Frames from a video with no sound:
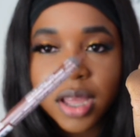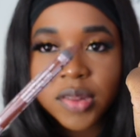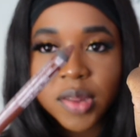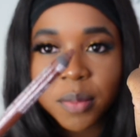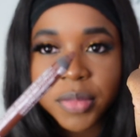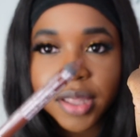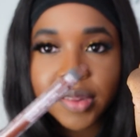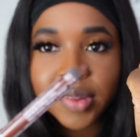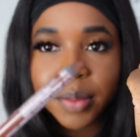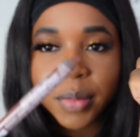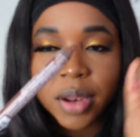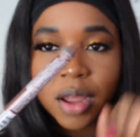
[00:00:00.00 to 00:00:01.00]
something
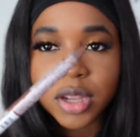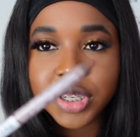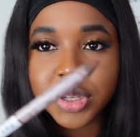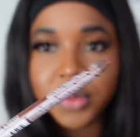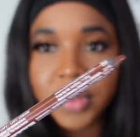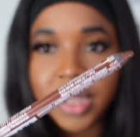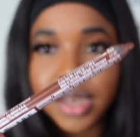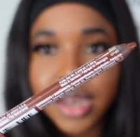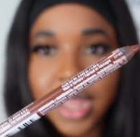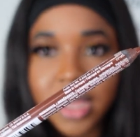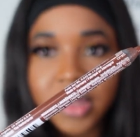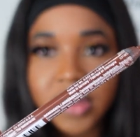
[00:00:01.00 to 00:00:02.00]
similar to the
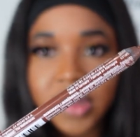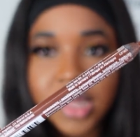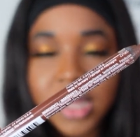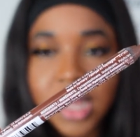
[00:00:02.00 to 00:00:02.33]
nyx